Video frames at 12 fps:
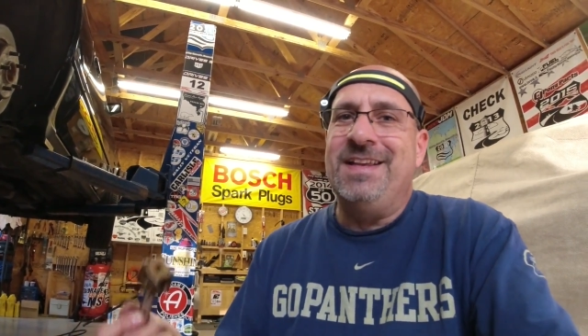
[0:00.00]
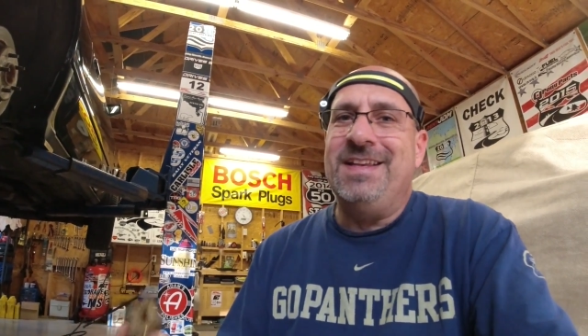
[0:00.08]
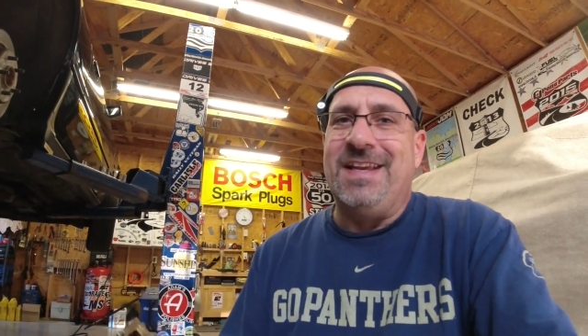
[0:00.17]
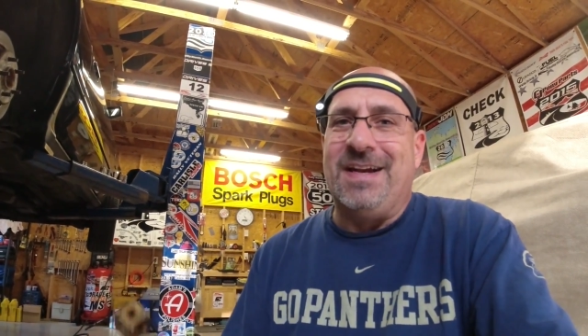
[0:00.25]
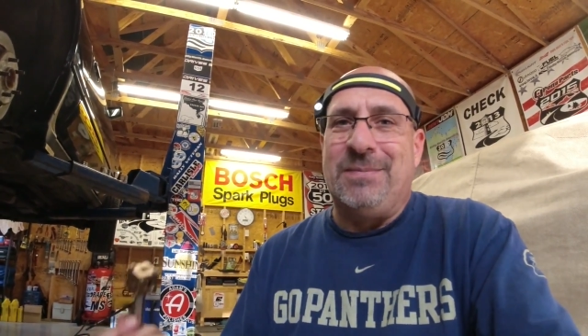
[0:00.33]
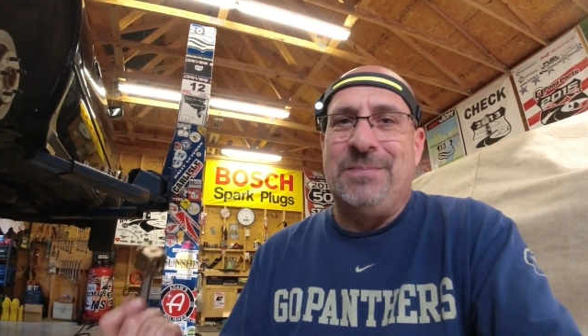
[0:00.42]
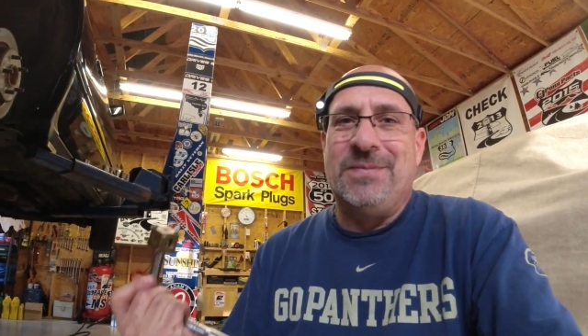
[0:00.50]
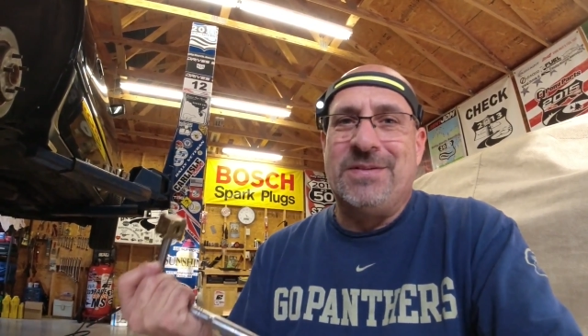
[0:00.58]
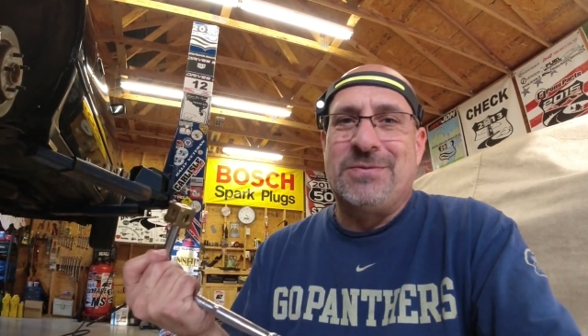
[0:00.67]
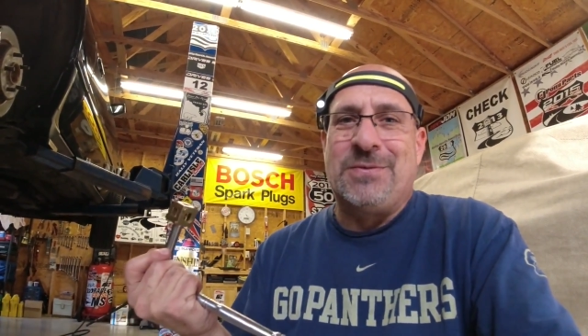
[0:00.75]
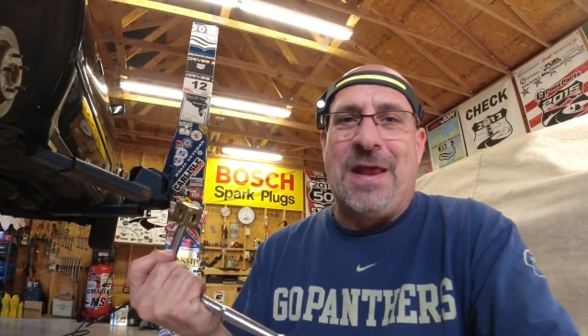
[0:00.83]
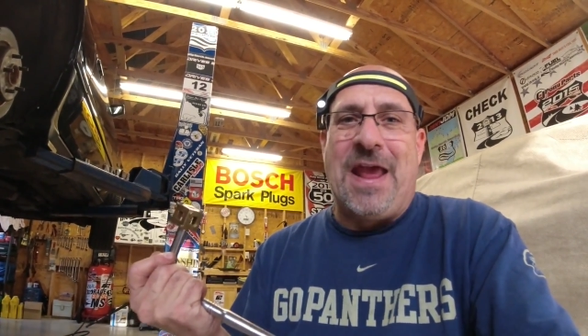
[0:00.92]
yeah,
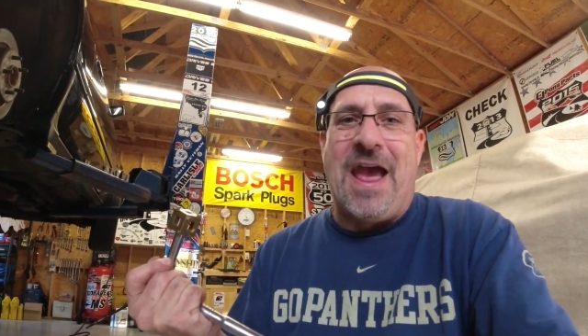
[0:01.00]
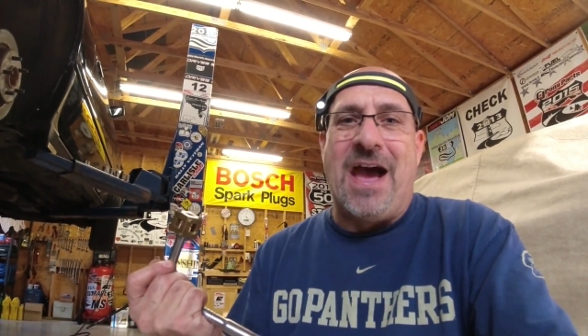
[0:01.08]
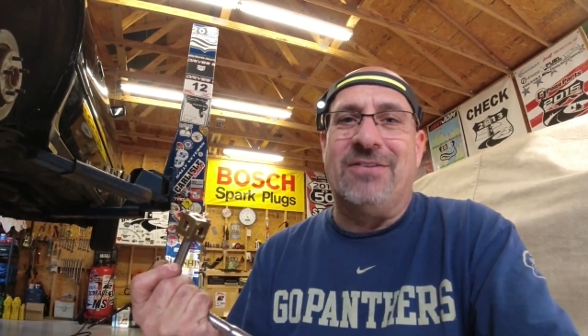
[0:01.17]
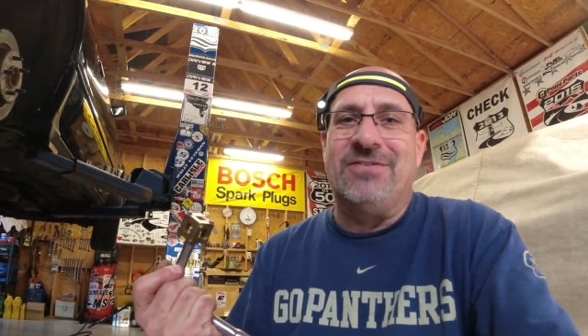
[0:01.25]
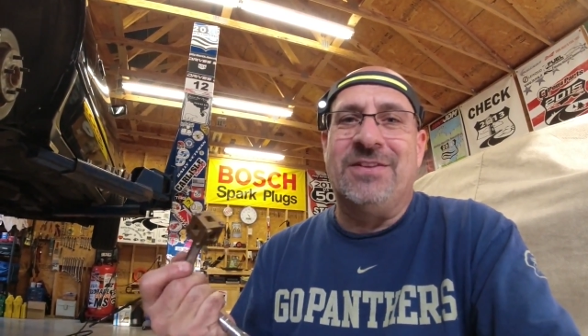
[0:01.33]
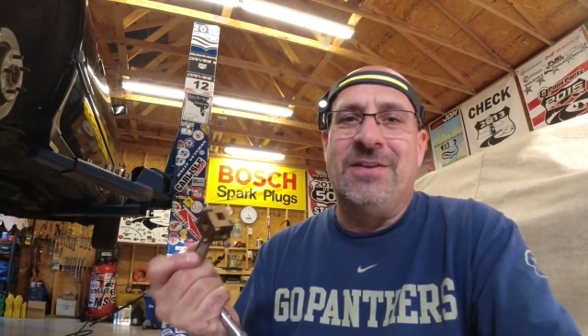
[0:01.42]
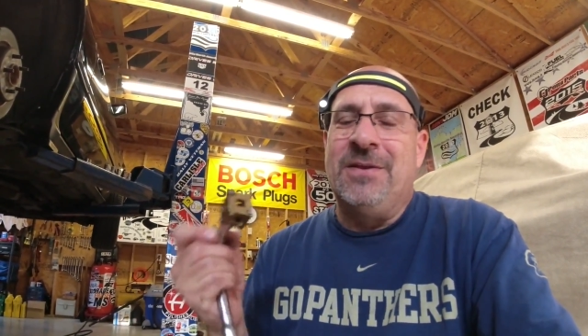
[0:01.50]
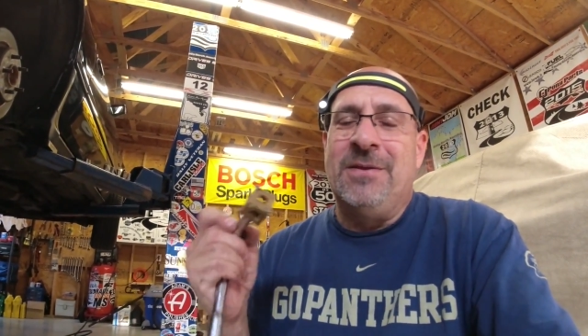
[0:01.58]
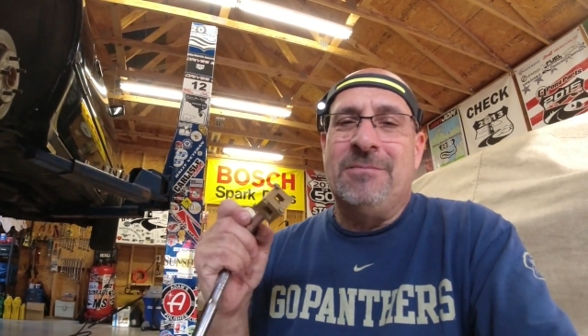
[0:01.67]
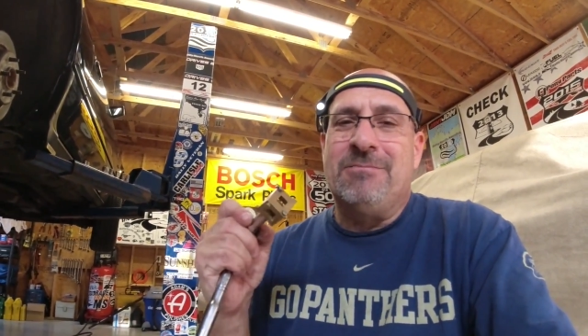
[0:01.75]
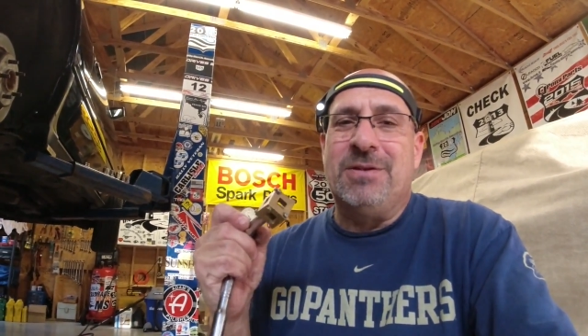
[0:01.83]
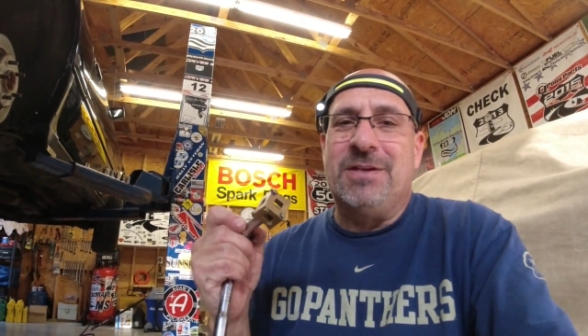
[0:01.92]
this is what I have.
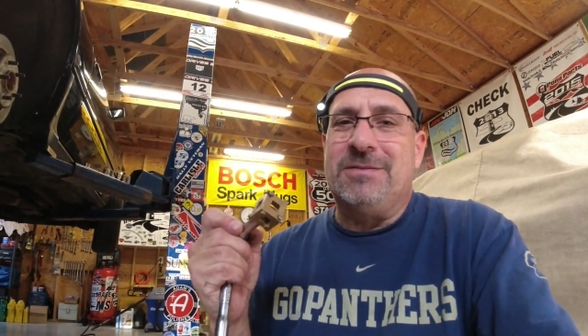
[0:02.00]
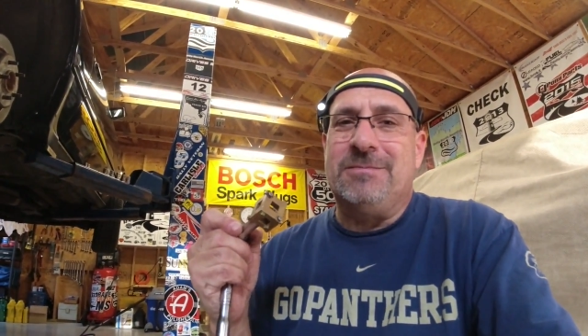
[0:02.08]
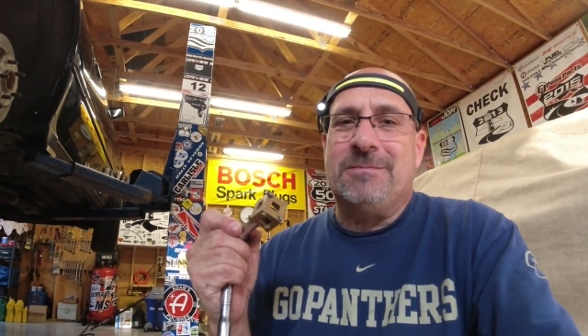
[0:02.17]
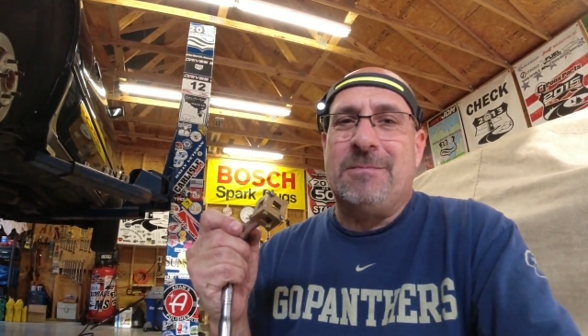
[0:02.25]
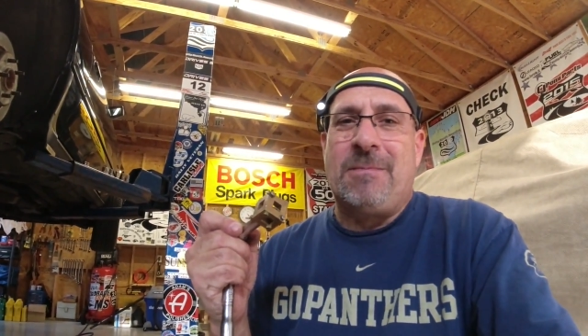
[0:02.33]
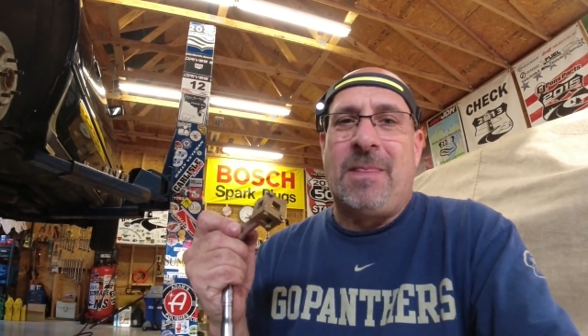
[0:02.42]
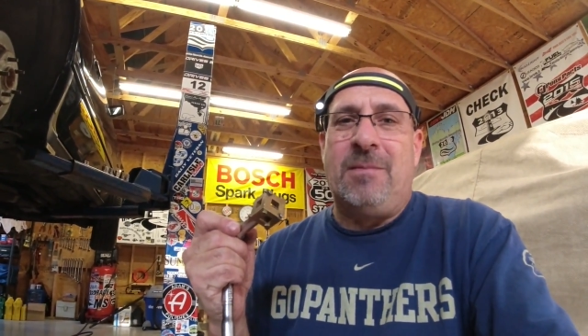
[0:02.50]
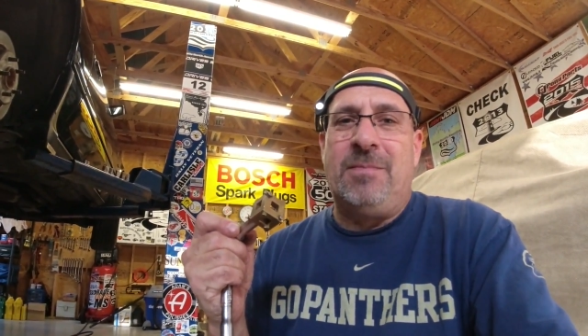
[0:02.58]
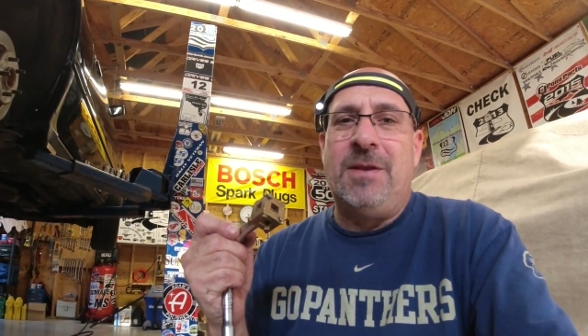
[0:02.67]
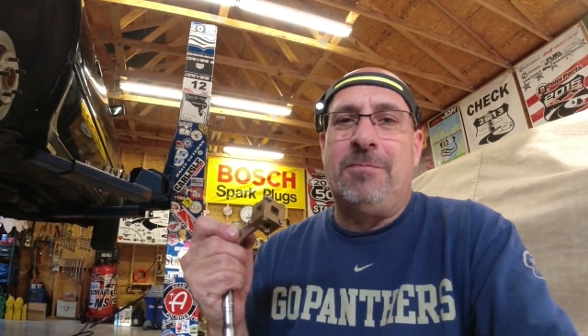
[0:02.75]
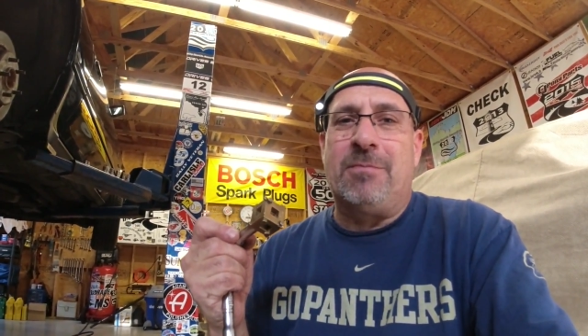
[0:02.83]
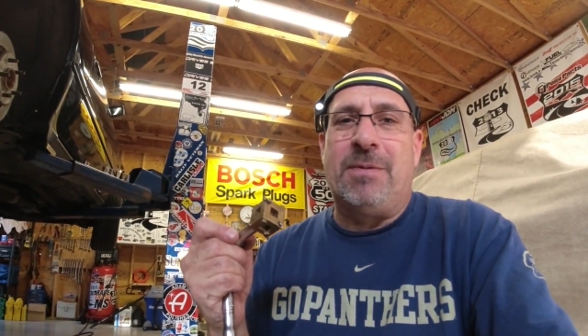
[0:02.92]
But
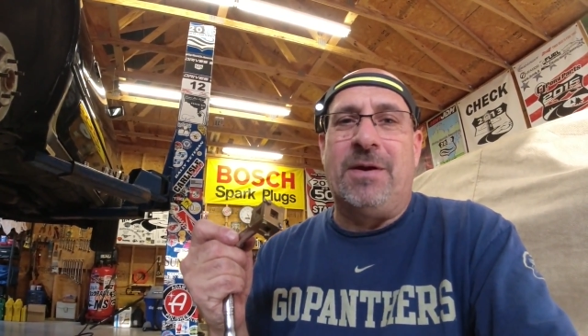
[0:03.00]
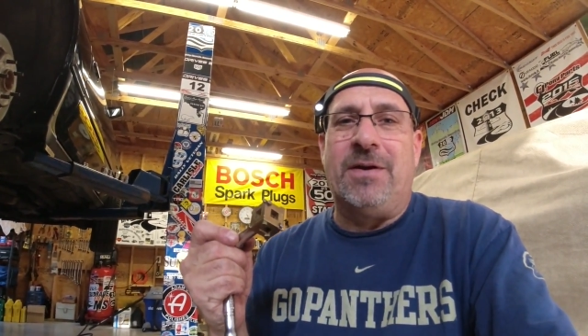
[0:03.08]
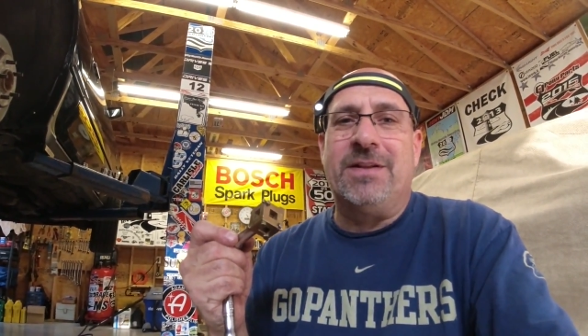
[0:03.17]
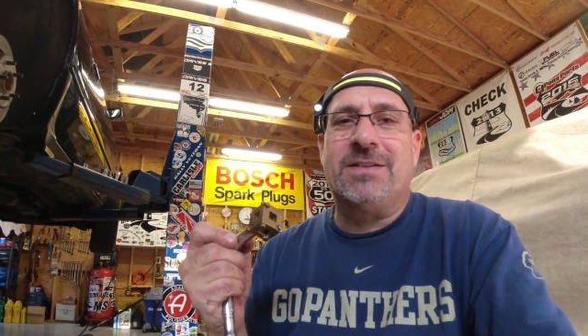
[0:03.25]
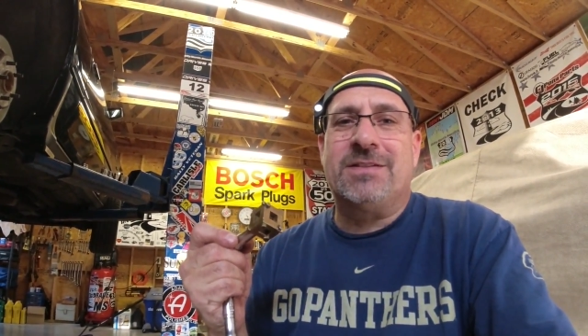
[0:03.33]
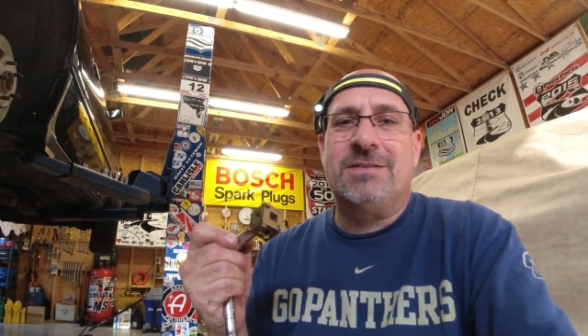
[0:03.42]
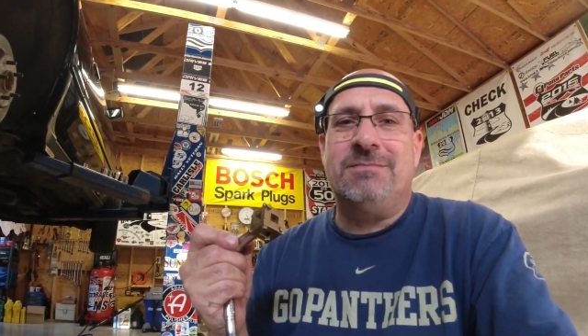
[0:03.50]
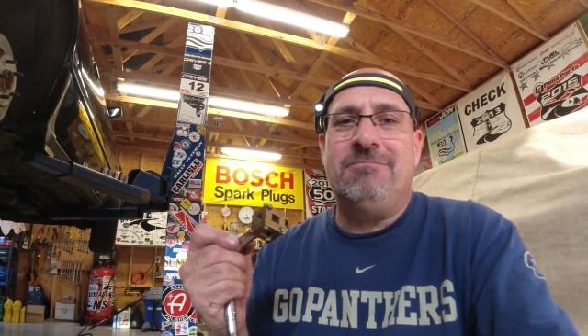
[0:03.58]
be prepared. It's